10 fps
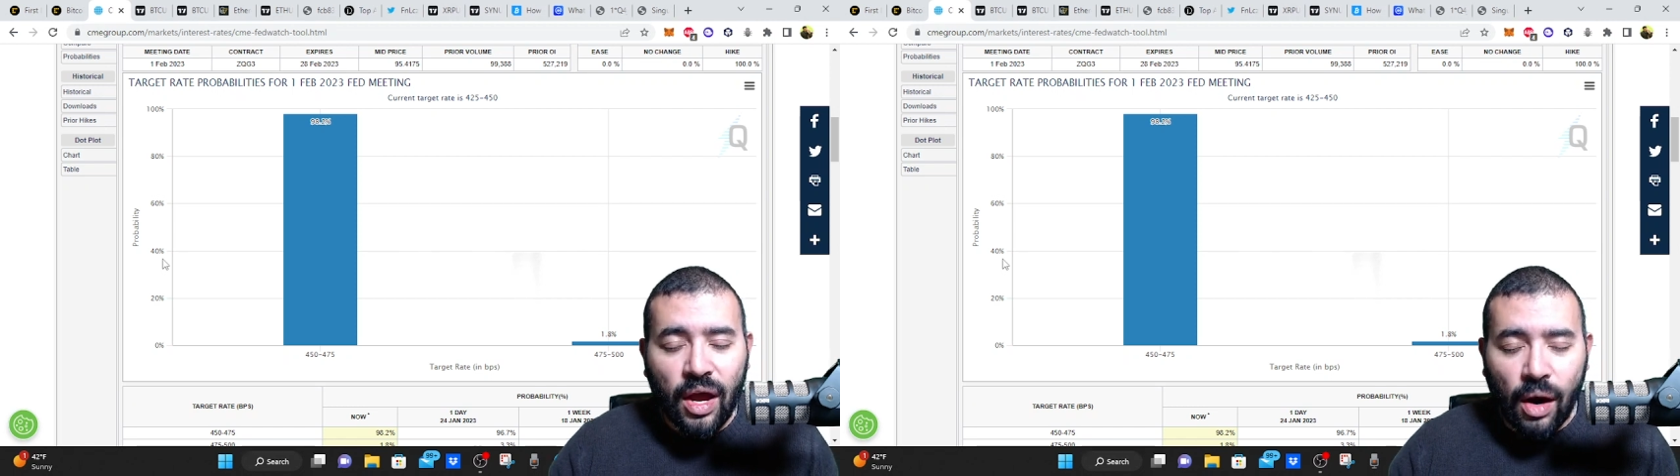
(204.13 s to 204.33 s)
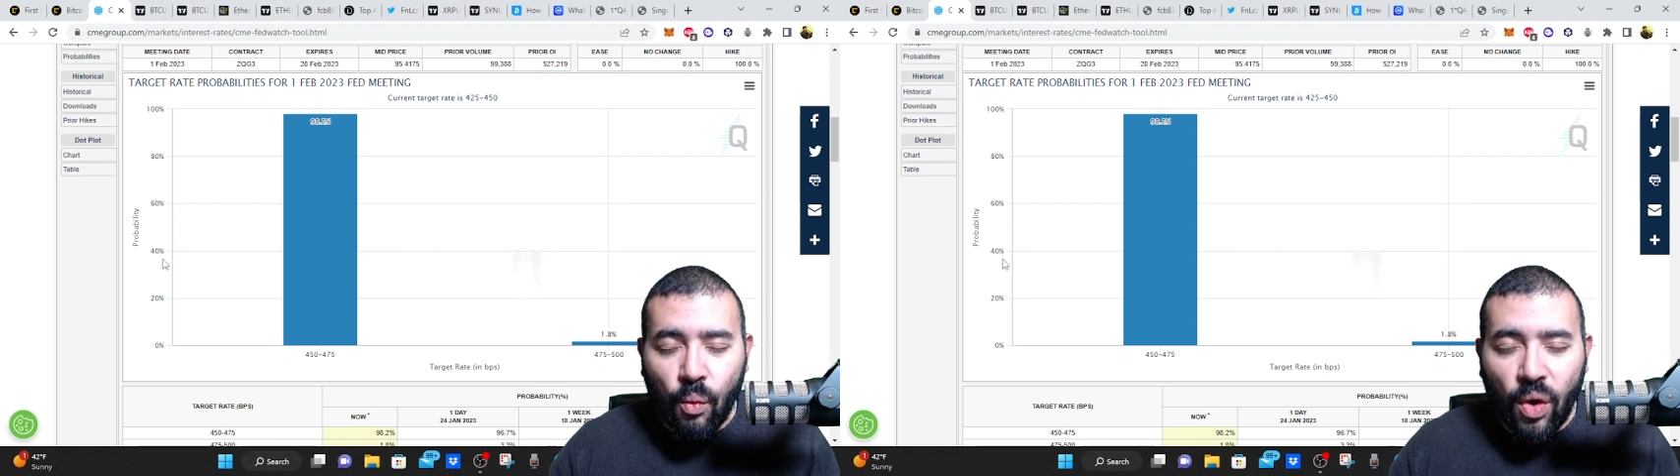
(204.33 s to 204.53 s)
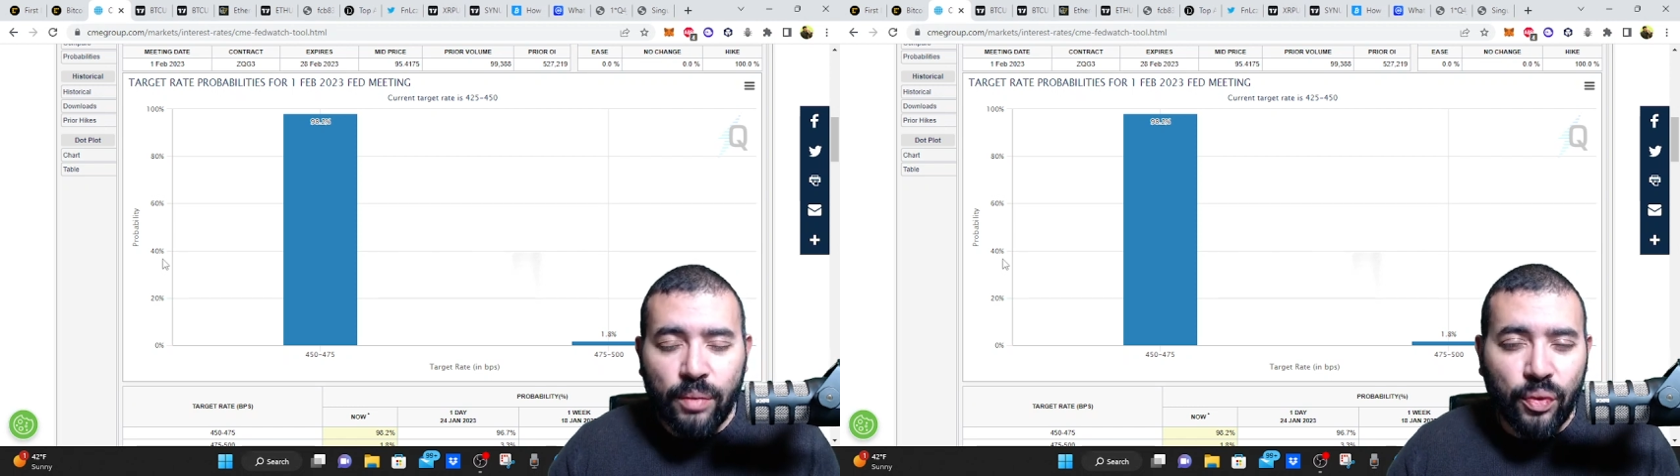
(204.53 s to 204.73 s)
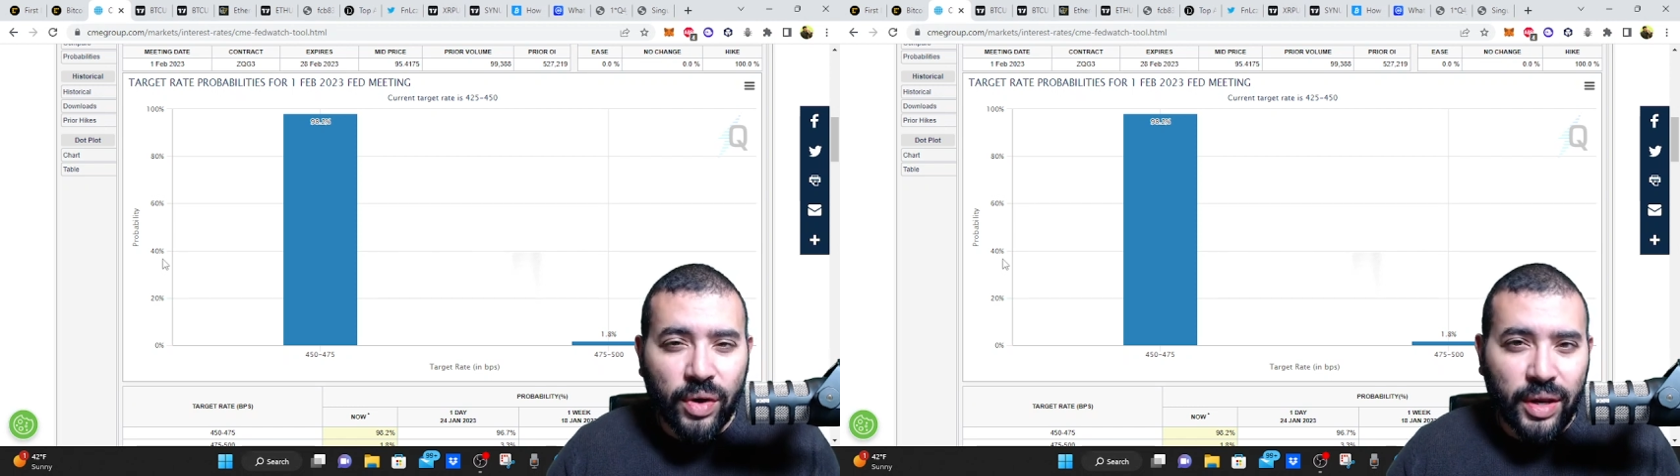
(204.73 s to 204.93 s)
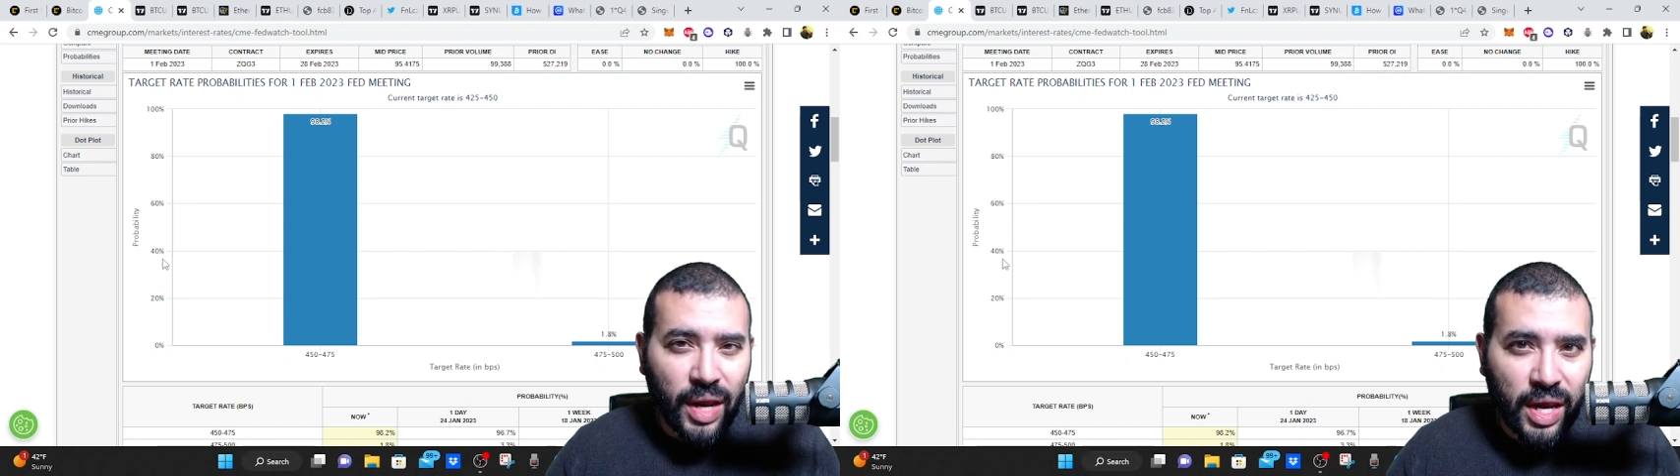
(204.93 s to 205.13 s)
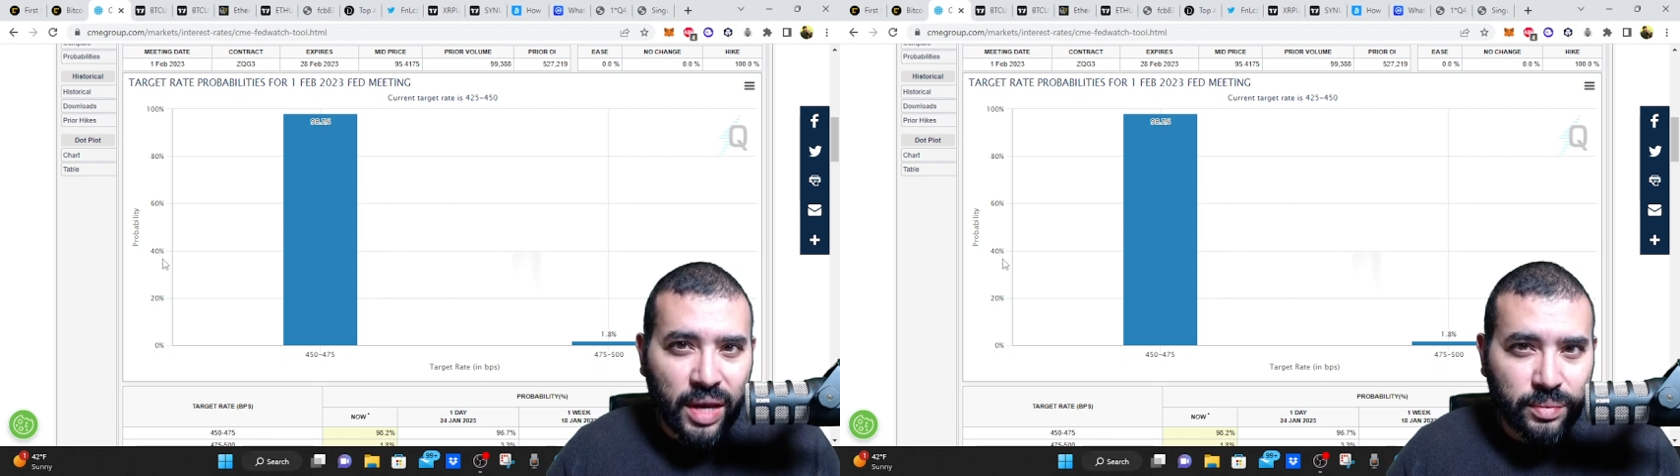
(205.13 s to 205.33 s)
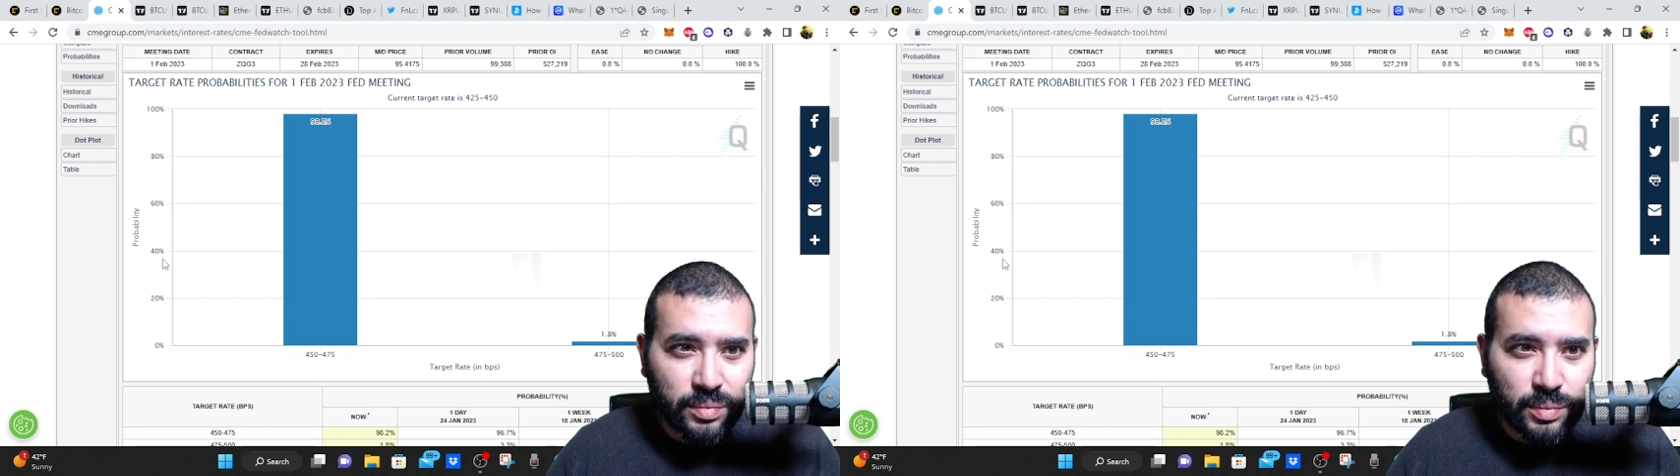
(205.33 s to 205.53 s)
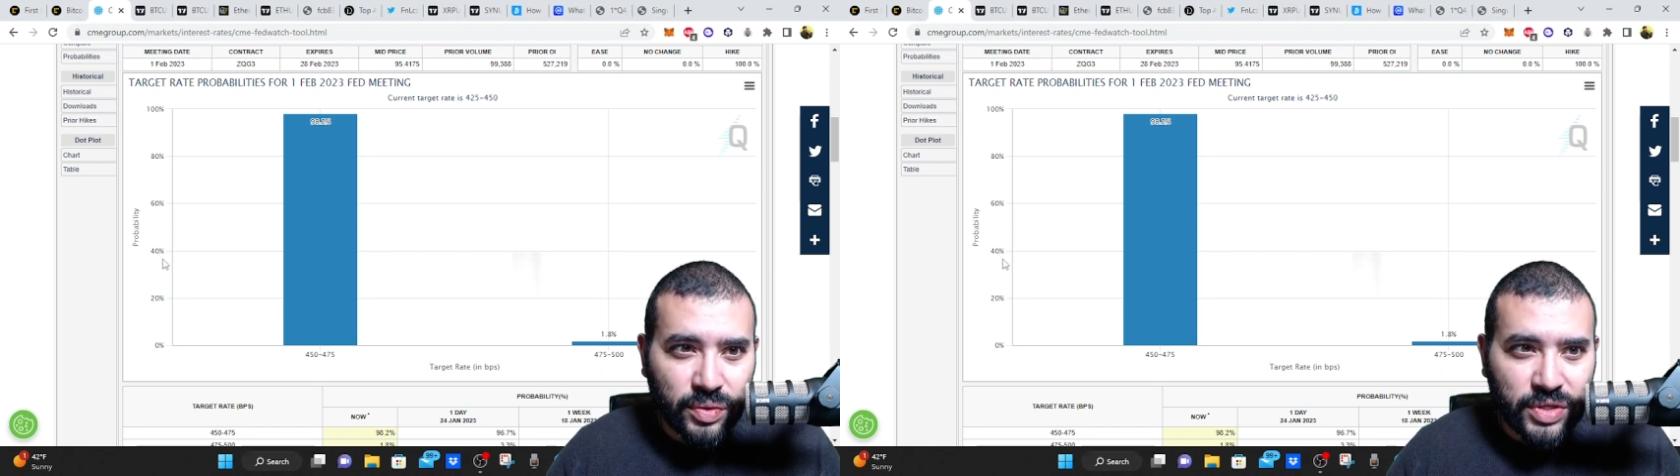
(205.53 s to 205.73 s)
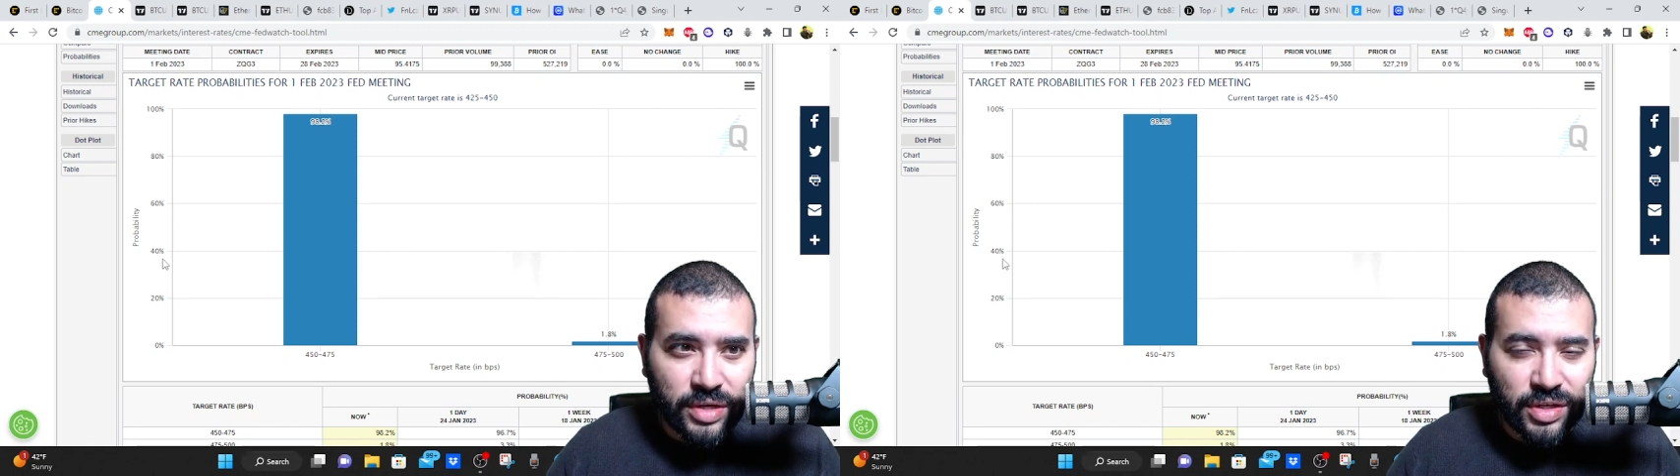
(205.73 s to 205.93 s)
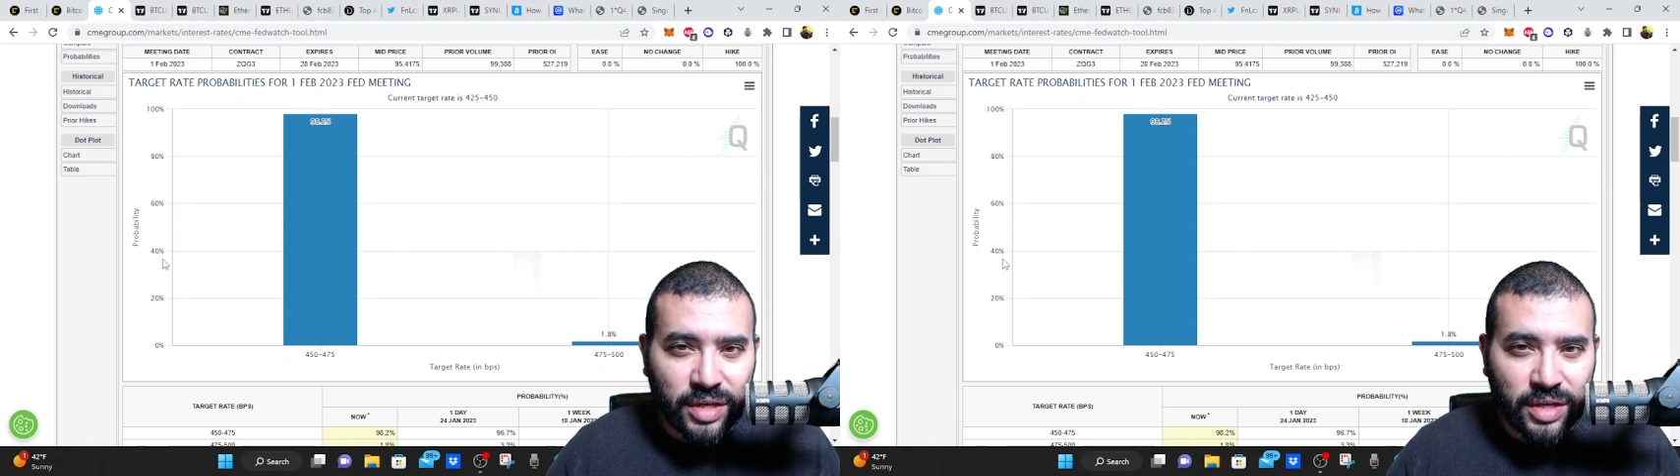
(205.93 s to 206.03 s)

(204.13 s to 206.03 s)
a 1.8 percent